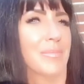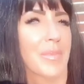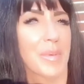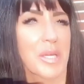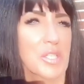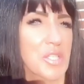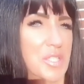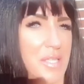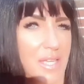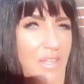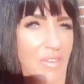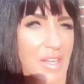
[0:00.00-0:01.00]
Maybe I should just
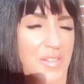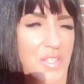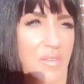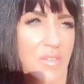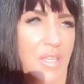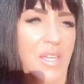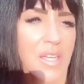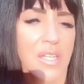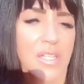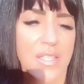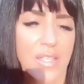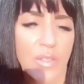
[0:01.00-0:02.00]
take advantage of it.
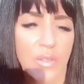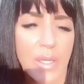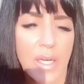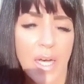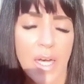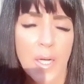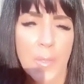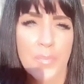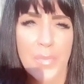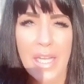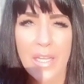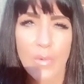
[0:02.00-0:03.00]
So
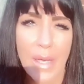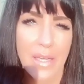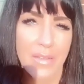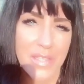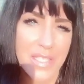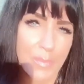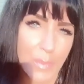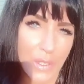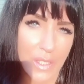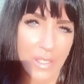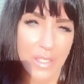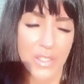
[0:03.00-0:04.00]
um, anyway, in this
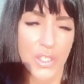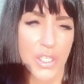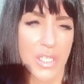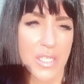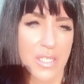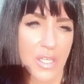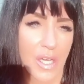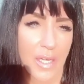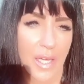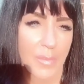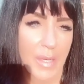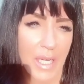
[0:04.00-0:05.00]
book, she's
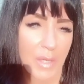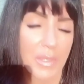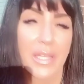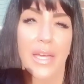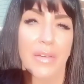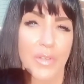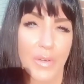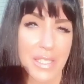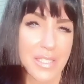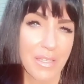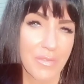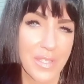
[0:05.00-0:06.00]
talking about, I really have no
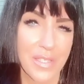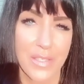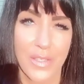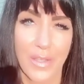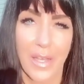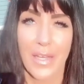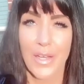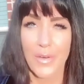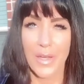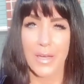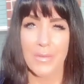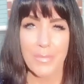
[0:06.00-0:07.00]
idea if this is good lighting or
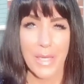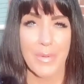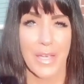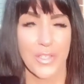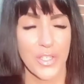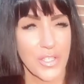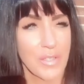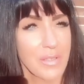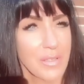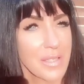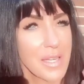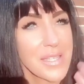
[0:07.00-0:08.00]
not. Maybe I should
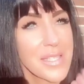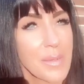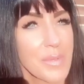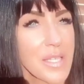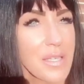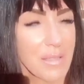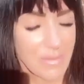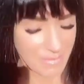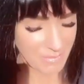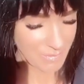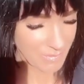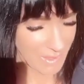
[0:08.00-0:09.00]
accept it
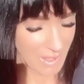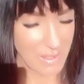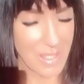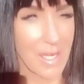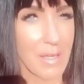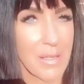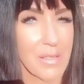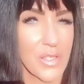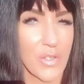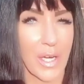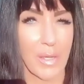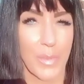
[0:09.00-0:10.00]
and take it,
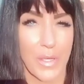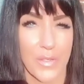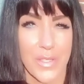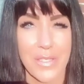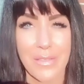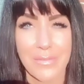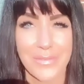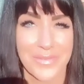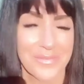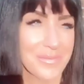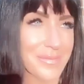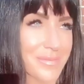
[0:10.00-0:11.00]
strike a pose.
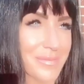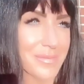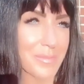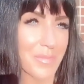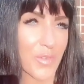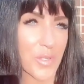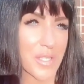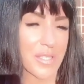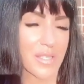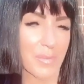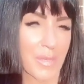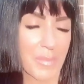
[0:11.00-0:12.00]
Of course,
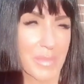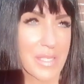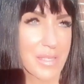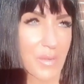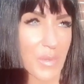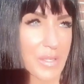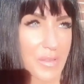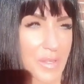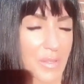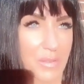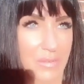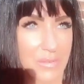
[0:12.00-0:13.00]
it's gonna make me squint
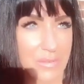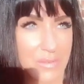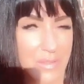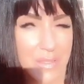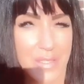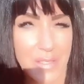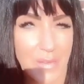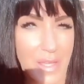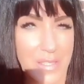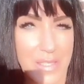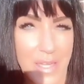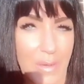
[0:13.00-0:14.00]
though. So
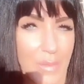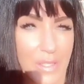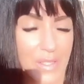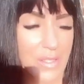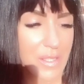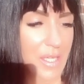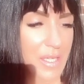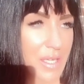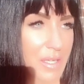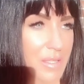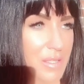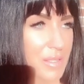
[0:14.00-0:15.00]
that's not really good lighting.